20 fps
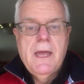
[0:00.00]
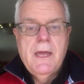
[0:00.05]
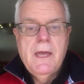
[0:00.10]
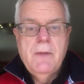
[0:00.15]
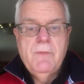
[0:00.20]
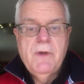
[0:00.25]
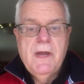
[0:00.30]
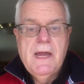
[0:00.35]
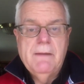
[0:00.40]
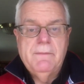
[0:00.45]

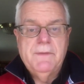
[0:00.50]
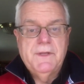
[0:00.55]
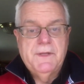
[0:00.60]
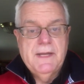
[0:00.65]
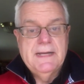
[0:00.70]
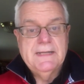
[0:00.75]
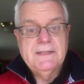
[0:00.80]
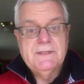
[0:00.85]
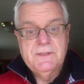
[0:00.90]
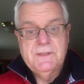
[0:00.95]
Abraham did
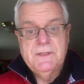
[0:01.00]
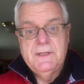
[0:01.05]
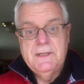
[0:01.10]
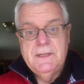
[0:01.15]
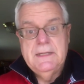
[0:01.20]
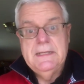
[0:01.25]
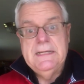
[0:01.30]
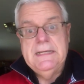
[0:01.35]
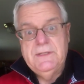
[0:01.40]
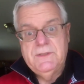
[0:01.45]
not
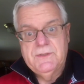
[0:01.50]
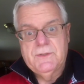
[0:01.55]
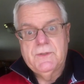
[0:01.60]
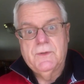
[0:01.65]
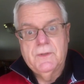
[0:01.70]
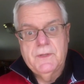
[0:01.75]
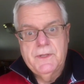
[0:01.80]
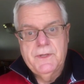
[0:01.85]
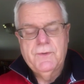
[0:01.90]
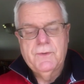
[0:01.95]
see
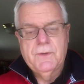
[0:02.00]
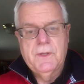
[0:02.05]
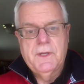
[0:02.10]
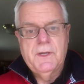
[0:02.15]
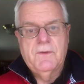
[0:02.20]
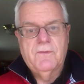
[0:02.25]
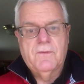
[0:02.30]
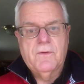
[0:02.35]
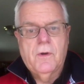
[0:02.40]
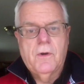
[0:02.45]
Easter
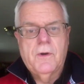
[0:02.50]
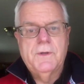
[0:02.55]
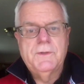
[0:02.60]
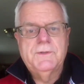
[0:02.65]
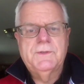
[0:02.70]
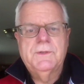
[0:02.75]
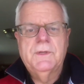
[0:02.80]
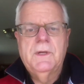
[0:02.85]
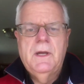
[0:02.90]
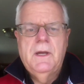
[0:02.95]
literally, of
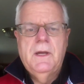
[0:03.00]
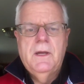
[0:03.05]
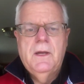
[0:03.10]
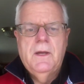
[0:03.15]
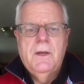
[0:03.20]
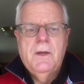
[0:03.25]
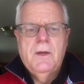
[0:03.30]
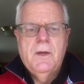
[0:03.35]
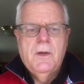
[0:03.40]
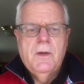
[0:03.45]
course,
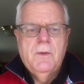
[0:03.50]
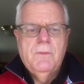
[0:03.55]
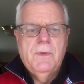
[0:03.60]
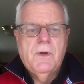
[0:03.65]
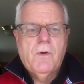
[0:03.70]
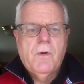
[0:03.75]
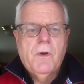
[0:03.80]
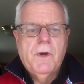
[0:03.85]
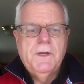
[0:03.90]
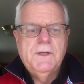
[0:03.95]

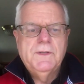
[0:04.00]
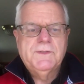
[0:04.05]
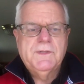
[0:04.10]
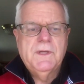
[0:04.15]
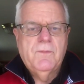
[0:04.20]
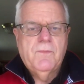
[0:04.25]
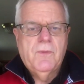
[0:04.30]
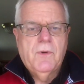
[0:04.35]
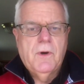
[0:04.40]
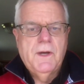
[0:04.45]
but according to
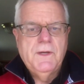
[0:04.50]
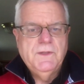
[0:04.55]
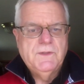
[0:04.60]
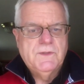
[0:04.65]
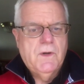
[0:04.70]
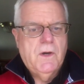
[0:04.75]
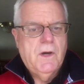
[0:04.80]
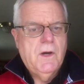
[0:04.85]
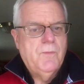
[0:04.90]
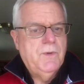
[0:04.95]
St. Paul, he
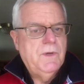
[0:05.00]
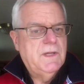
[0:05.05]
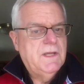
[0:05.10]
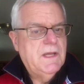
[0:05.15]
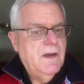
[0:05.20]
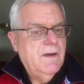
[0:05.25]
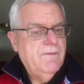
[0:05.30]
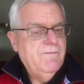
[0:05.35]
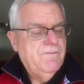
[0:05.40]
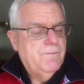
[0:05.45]
saw
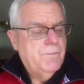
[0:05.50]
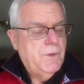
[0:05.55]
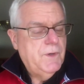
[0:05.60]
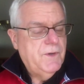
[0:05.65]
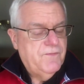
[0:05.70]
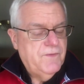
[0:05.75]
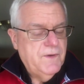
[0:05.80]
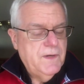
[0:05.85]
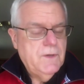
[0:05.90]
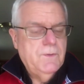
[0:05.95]
it
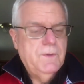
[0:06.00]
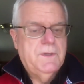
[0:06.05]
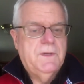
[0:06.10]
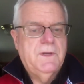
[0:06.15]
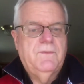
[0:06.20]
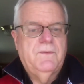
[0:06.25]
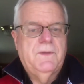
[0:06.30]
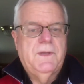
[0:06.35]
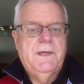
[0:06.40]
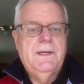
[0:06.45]

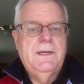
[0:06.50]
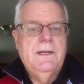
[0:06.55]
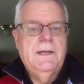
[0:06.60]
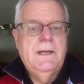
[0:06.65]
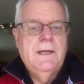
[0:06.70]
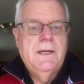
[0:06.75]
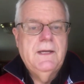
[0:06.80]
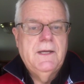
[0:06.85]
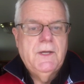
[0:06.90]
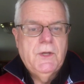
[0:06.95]
prefiguratively
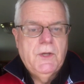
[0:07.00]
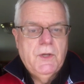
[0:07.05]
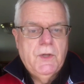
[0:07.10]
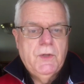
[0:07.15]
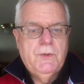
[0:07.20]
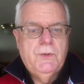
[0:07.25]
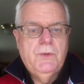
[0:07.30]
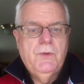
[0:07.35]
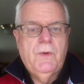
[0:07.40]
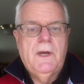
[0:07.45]

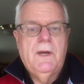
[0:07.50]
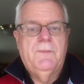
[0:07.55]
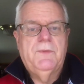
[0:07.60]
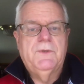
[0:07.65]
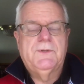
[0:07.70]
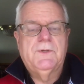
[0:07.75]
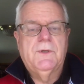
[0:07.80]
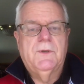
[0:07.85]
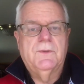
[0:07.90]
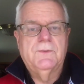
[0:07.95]
in two
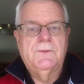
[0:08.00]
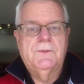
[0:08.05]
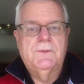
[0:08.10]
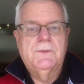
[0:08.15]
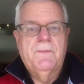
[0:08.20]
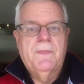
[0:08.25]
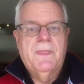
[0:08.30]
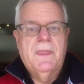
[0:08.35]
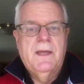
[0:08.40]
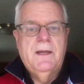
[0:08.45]

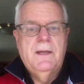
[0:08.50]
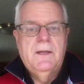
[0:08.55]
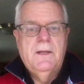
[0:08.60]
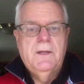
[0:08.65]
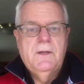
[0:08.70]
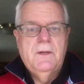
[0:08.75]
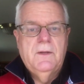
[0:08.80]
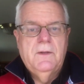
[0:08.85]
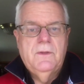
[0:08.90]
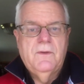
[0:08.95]
episodes.
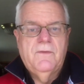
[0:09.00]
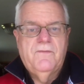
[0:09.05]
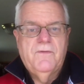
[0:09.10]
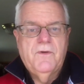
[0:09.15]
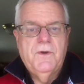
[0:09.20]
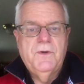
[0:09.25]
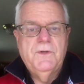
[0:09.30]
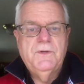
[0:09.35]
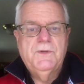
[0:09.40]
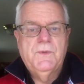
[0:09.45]
The
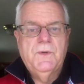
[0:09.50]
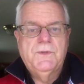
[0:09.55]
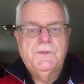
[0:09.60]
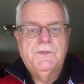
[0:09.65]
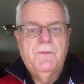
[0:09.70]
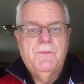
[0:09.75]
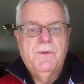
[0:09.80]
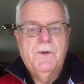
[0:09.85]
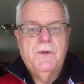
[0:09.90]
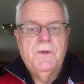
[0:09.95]
first
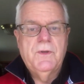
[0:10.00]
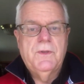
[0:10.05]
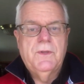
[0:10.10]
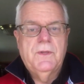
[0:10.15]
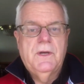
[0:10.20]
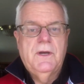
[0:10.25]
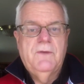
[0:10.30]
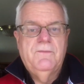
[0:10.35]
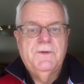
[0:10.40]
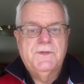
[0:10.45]
was the birth
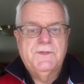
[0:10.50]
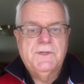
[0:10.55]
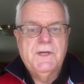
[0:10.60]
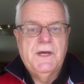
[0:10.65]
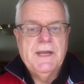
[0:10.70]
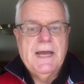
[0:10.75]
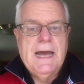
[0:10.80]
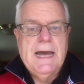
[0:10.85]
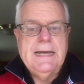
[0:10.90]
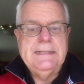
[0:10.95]
of his
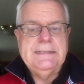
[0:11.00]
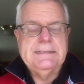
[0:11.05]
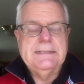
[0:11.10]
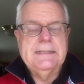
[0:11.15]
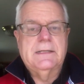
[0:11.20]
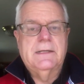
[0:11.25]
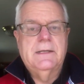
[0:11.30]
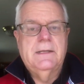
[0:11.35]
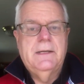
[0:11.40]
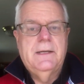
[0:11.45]
son Isaac.